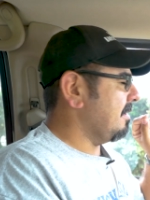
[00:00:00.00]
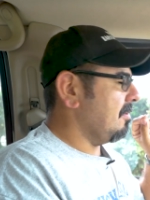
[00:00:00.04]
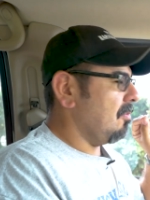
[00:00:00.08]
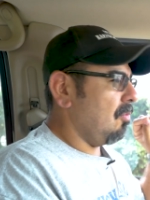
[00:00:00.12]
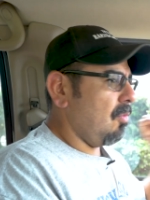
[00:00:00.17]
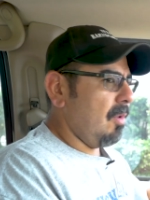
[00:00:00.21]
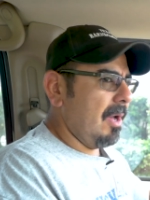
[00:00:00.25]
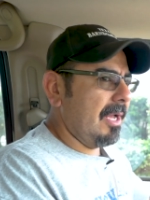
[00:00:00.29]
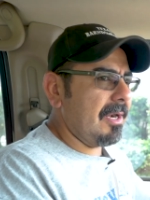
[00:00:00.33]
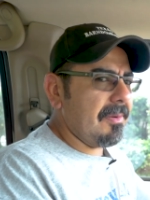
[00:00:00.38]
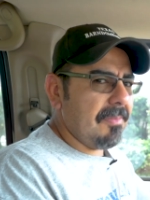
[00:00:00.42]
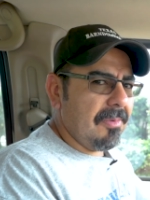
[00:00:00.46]

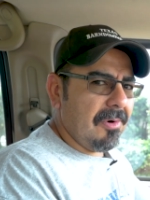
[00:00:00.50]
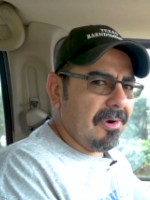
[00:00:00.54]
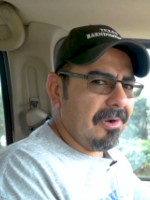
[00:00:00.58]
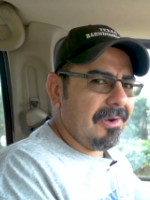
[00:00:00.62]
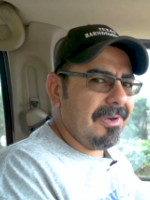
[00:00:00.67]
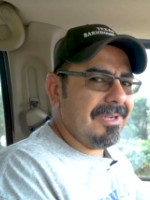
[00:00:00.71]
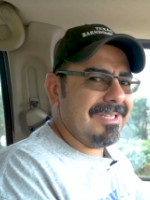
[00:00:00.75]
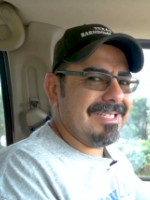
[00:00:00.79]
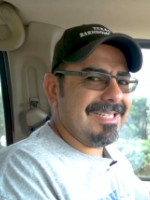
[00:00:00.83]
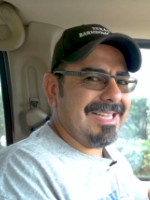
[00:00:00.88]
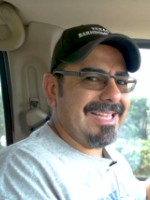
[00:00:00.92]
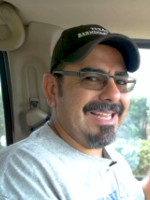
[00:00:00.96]

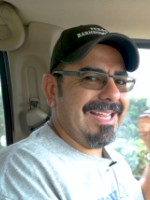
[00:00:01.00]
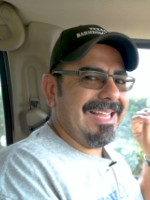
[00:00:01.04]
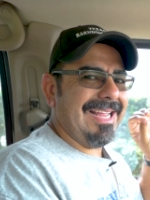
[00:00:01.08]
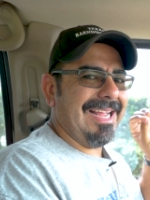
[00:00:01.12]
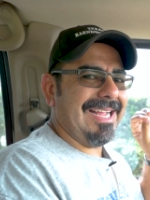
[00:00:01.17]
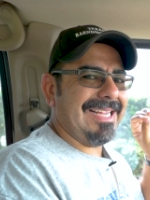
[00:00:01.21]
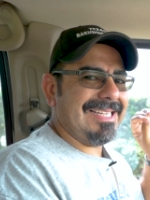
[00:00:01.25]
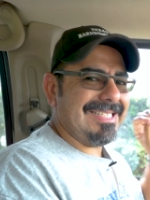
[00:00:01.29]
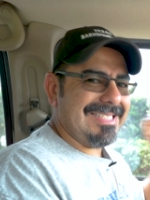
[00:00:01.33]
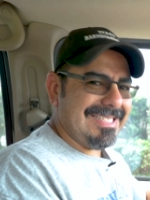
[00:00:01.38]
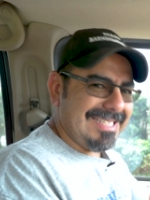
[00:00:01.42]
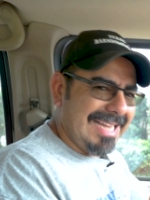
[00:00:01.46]
Whataburger is
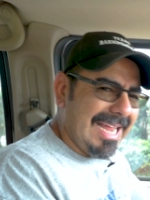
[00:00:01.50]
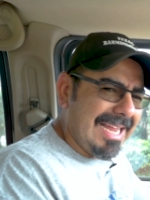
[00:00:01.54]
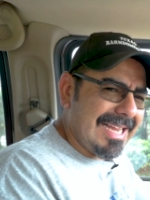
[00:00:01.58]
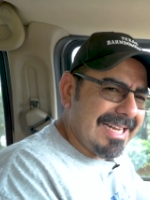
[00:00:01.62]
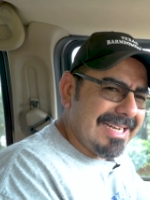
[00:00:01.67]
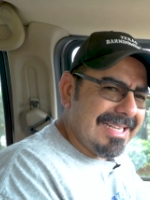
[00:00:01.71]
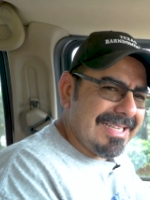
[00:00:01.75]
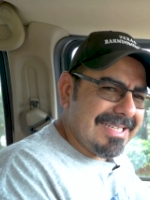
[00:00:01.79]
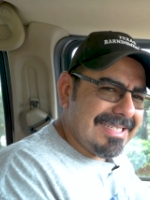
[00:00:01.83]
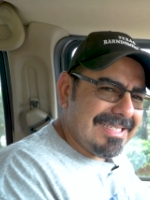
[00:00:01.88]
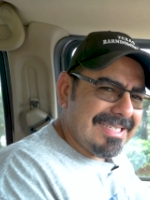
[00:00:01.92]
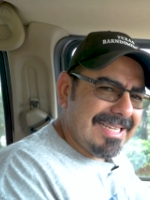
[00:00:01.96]

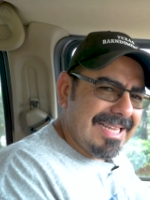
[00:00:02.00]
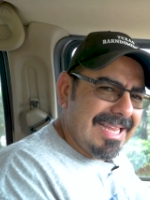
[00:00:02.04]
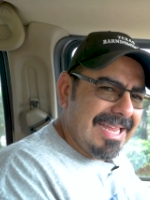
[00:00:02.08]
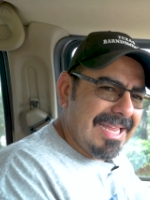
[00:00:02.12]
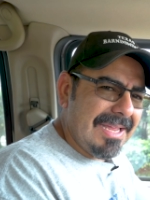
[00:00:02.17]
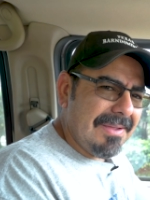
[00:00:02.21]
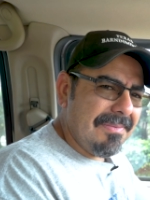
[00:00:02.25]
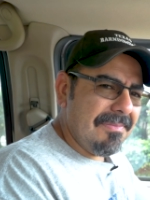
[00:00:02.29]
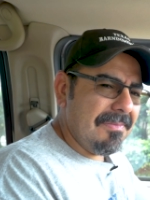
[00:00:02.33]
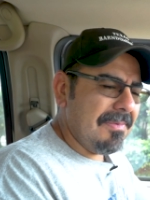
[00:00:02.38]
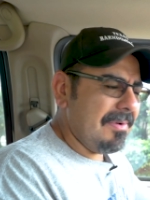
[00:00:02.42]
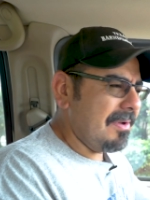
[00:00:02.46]
exactly the
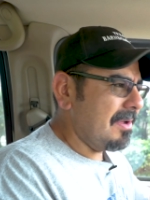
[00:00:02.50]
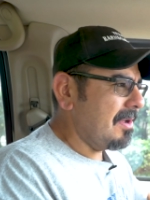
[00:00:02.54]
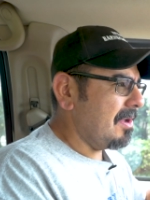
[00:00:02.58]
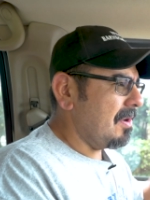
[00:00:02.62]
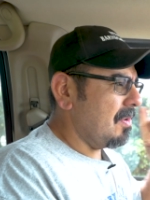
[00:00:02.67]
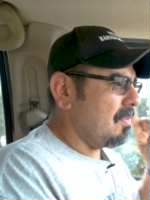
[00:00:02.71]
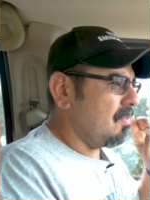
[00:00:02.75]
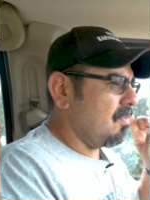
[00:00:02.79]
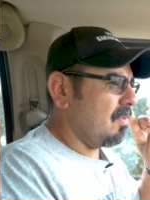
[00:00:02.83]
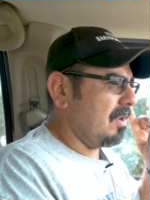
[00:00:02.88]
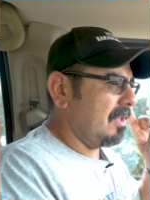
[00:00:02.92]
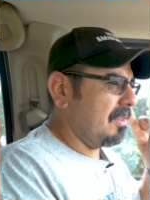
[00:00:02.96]
same
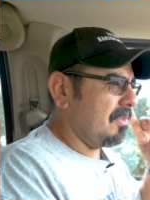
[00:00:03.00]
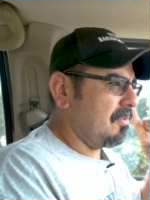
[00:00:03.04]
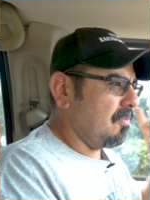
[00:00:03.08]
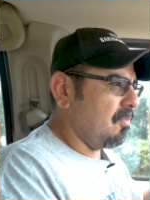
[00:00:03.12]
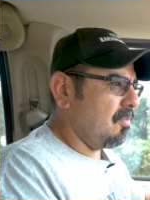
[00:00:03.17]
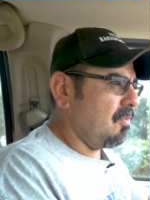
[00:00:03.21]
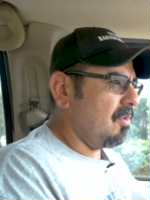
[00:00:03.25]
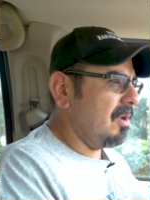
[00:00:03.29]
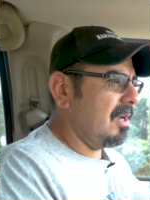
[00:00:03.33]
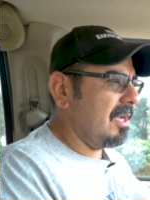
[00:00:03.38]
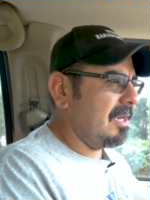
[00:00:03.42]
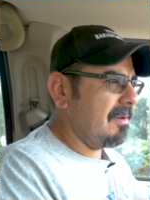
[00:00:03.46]
with
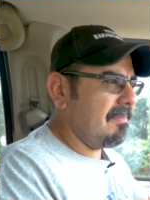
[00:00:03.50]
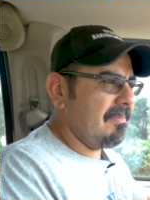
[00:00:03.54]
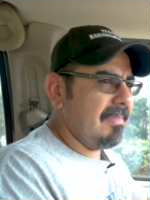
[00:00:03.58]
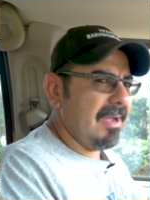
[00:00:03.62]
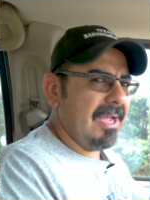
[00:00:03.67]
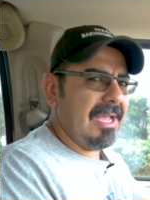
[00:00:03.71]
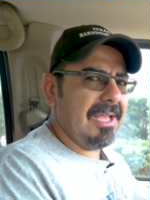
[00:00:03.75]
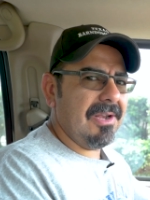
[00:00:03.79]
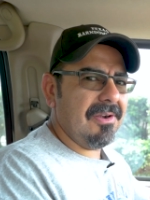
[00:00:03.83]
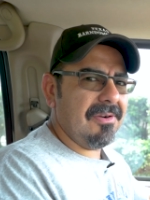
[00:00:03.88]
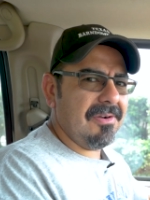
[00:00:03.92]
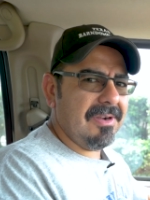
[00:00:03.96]
one
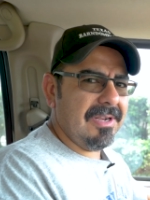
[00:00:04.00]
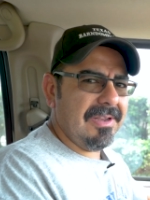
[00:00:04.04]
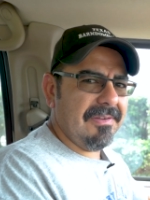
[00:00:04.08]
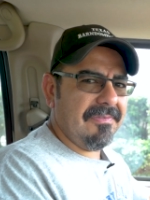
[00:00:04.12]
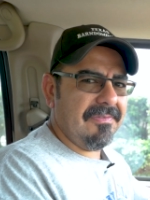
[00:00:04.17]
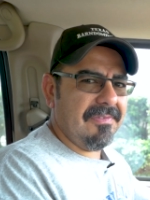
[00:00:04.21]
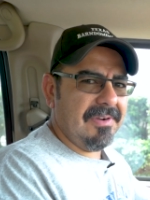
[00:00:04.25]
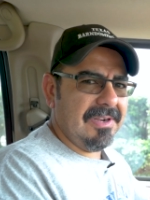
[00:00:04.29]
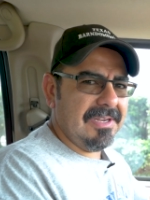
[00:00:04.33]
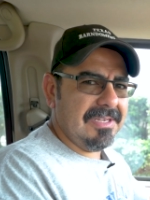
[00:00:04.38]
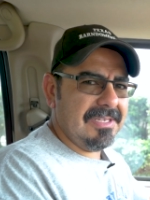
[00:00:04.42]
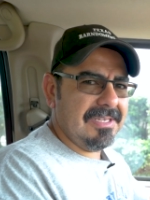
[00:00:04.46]
minor
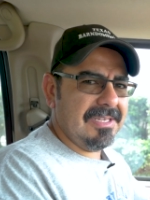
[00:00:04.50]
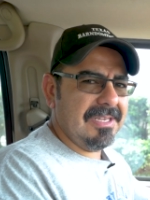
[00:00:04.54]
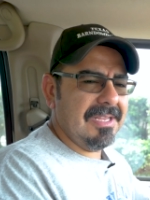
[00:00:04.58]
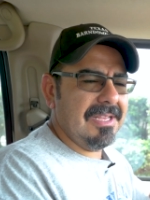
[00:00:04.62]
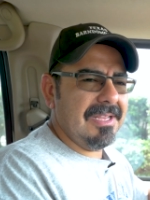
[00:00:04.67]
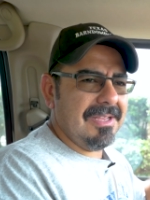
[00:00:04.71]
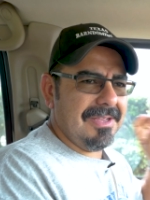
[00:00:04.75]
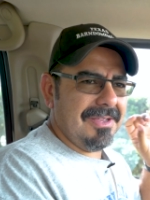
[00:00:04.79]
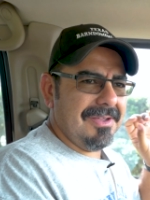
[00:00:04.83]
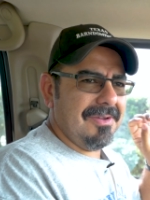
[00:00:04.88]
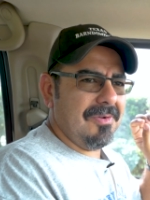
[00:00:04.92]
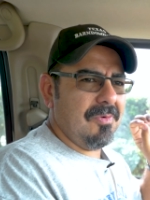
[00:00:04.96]
difference.
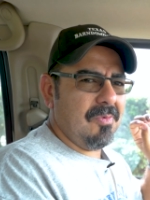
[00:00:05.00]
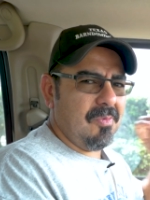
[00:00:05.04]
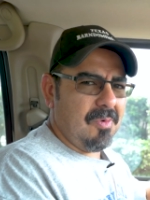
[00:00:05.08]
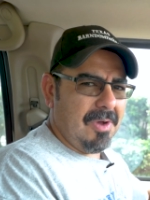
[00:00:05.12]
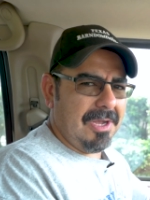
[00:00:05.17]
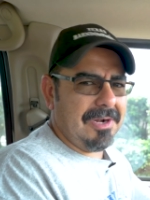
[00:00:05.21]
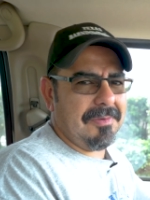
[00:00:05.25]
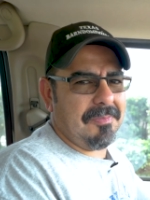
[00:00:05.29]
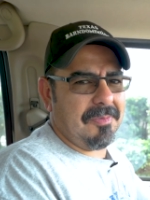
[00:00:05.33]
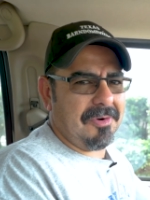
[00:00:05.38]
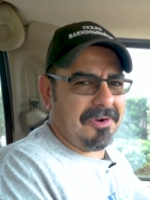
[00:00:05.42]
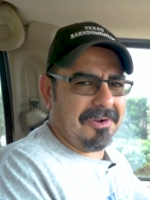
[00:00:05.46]

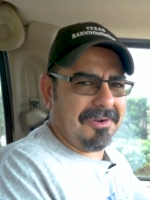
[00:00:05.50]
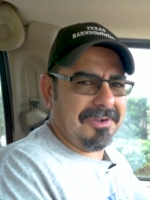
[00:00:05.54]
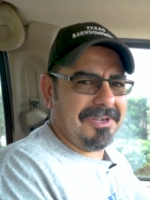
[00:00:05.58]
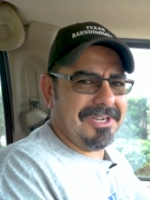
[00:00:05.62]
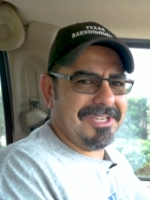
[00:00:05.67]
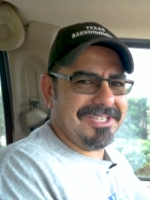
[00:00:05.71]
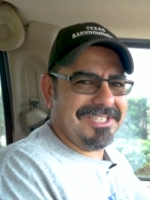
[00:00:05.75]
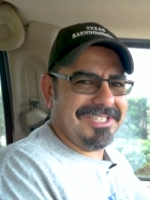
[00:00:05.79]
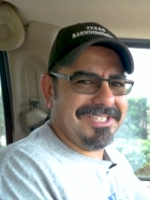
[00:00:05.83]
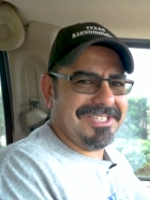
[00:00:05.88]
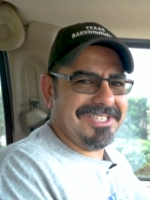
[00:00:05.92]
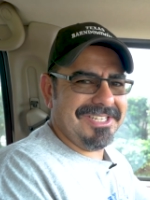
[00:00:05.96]
Whataburger
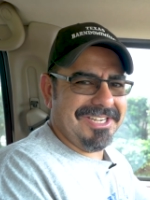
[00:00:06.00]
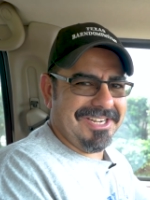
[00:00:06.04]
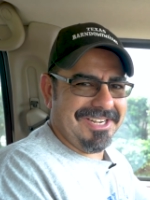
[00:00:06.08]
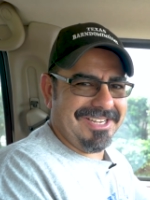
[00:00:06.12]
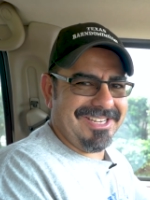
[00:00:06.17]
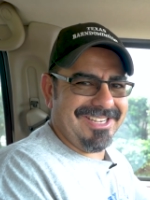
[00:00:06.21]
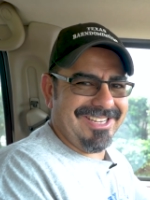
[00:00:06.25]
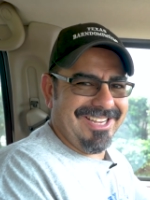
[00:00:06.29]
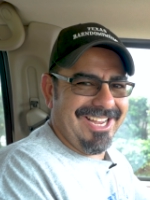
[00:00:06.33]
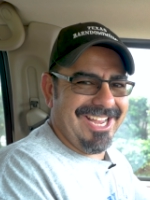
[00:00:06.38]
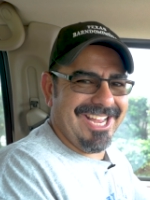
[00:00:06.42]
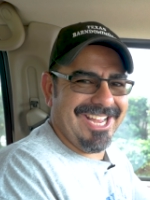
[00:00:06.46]
doesn't
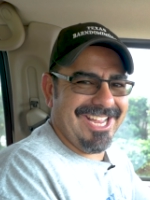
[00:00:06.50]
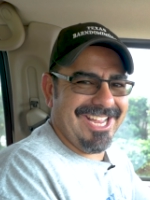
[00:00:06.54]
suck.